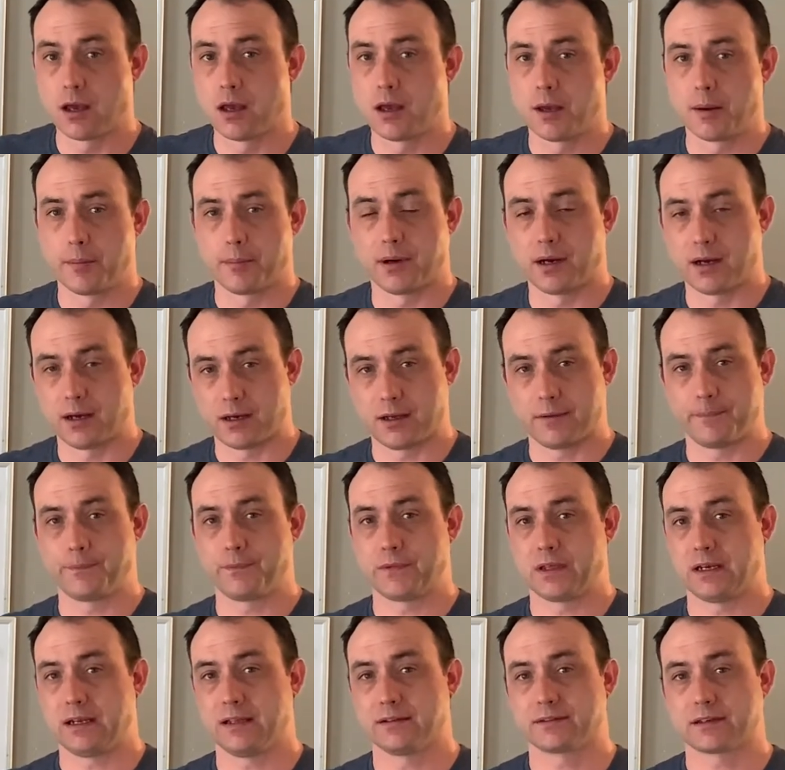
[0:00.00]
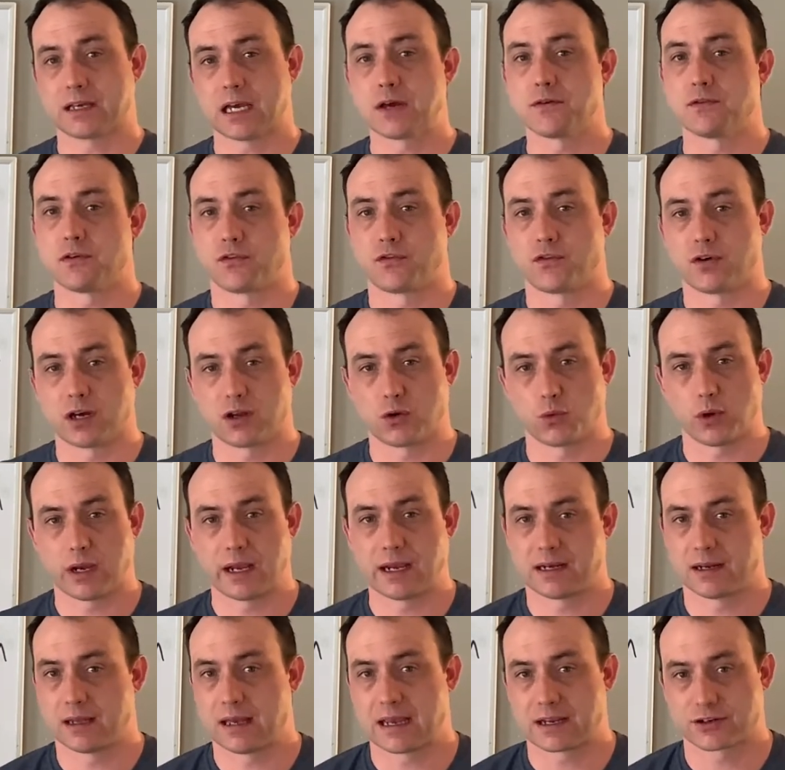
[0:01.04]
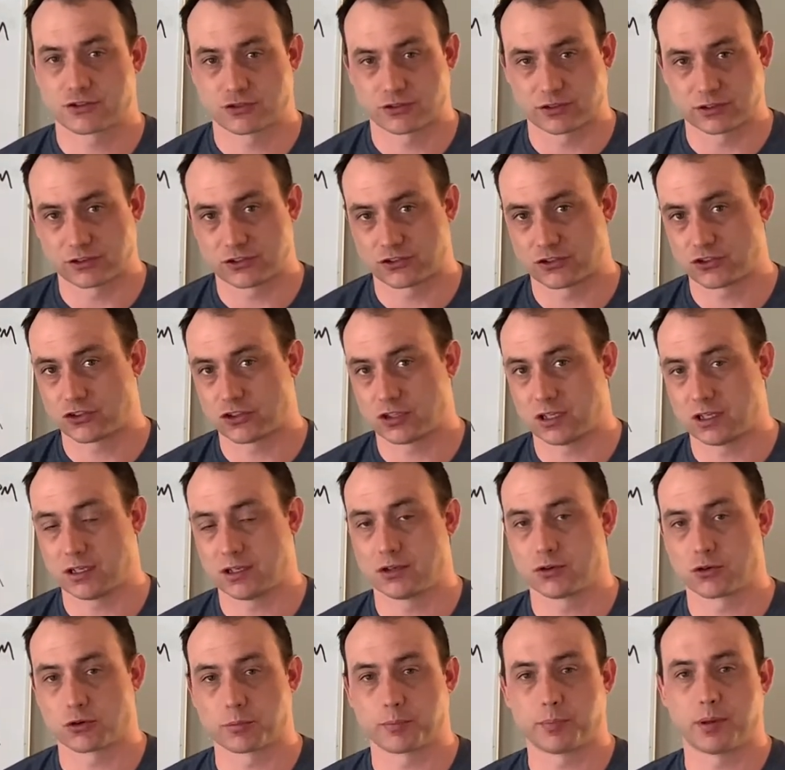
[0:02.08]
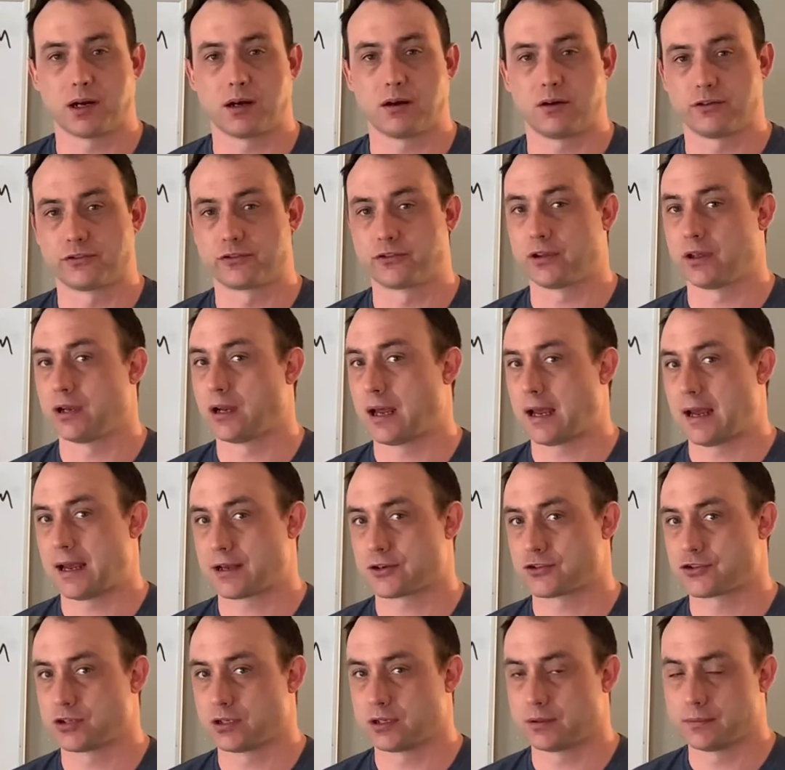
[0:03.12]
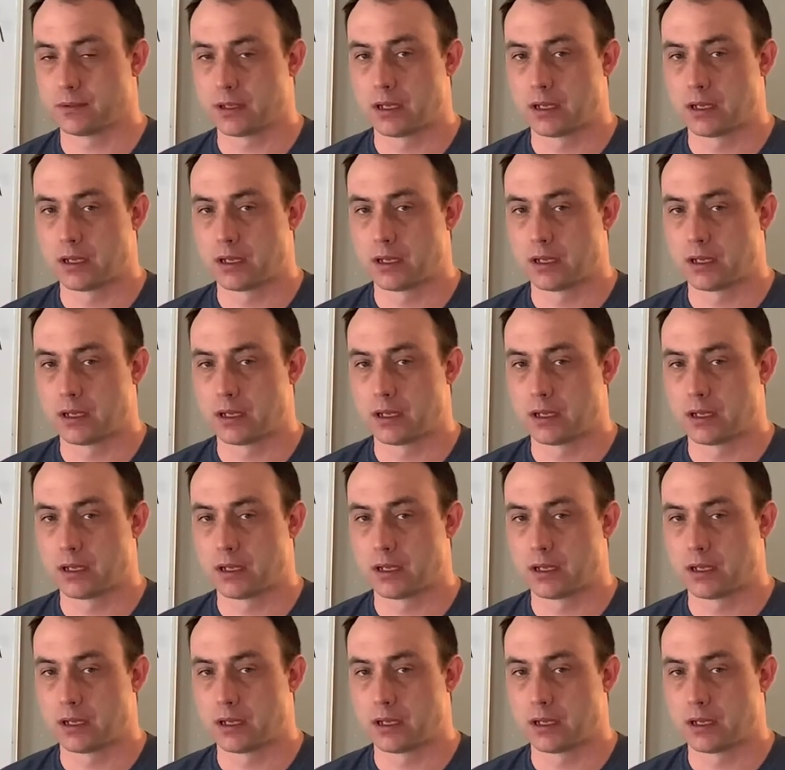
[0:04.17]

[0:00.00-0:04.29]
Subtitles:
but it is kind of a fun way to actually see your pulse in action.